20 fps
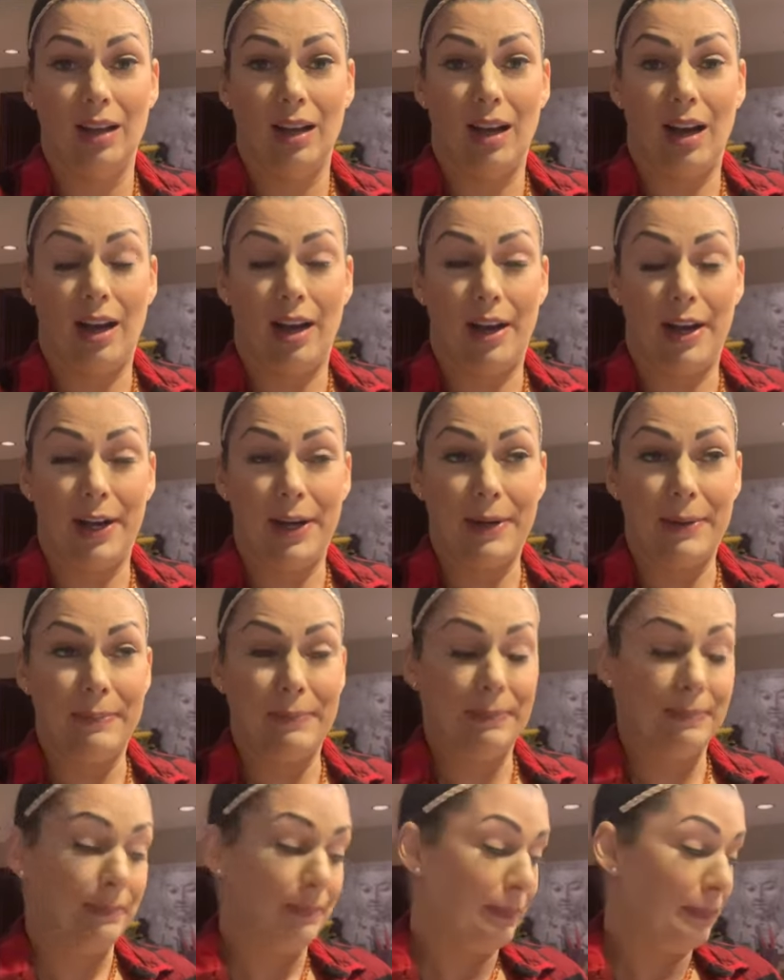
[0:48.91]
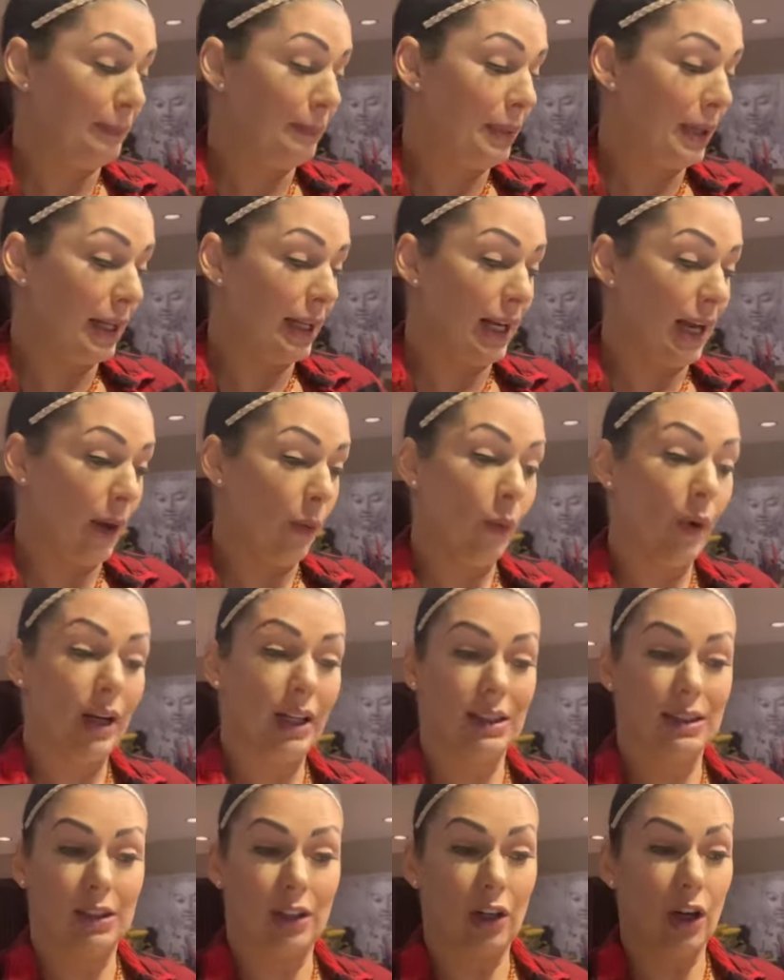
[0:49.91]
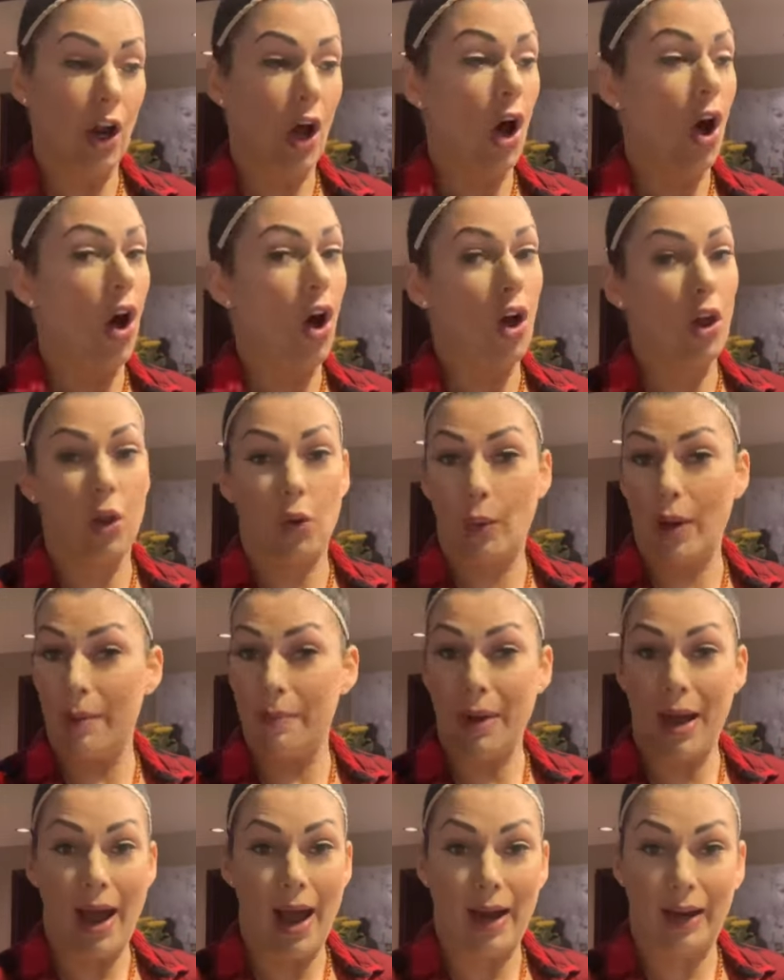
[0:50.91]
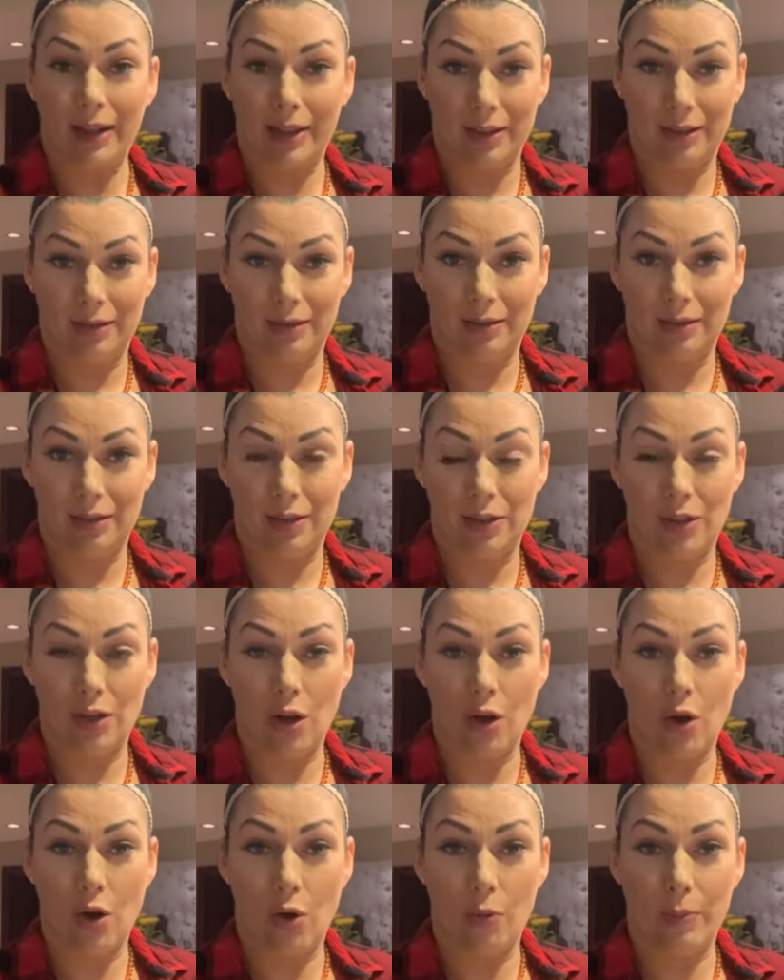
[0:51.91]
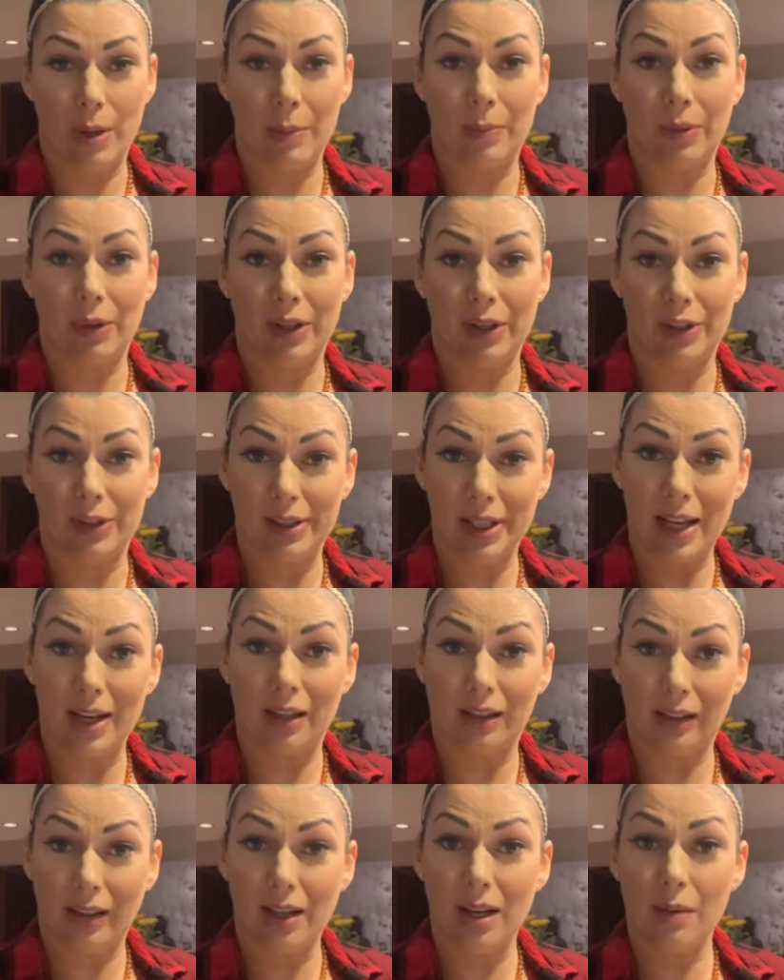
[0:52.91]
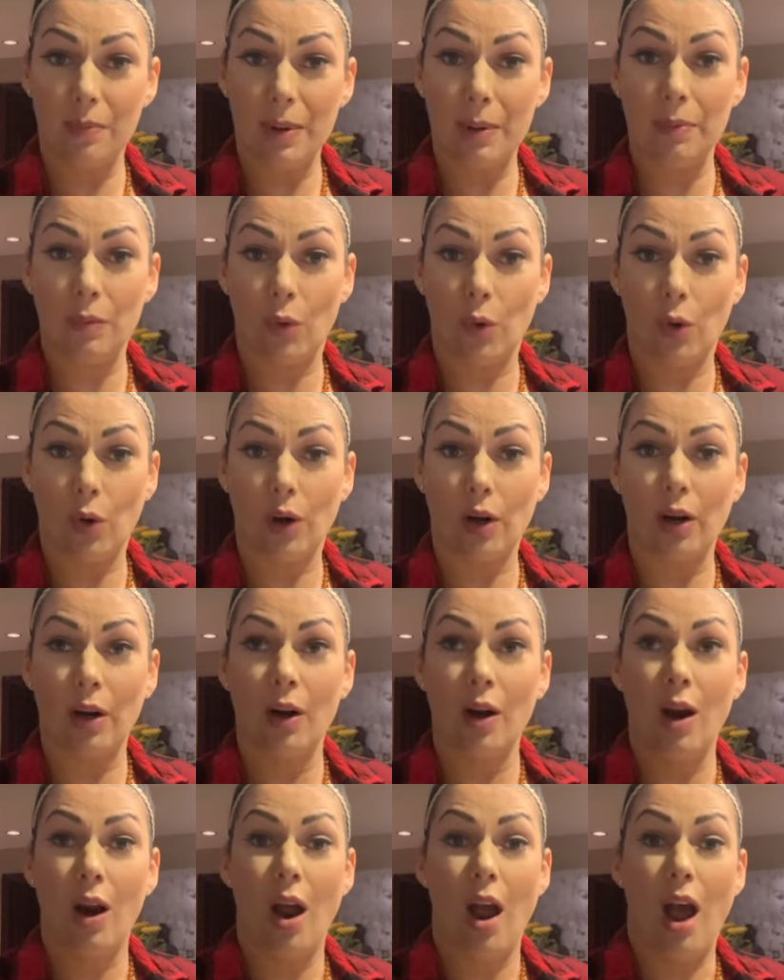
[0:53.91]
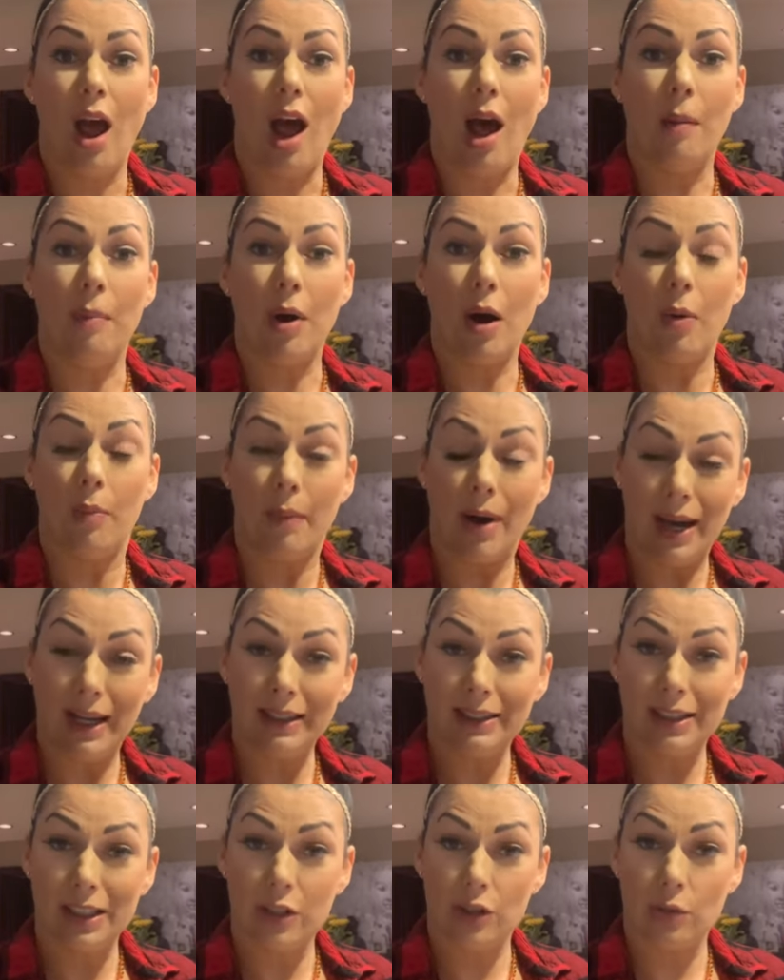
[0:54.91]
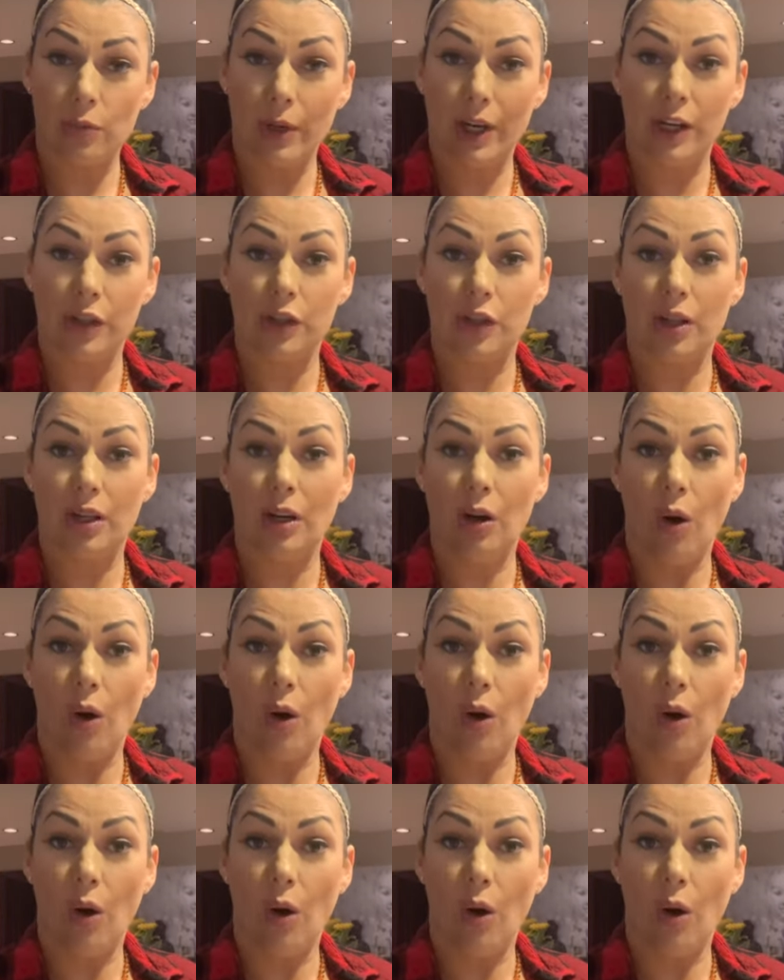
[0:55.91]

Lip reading: but I want to start all the way back so people understand a little bit more about my situation.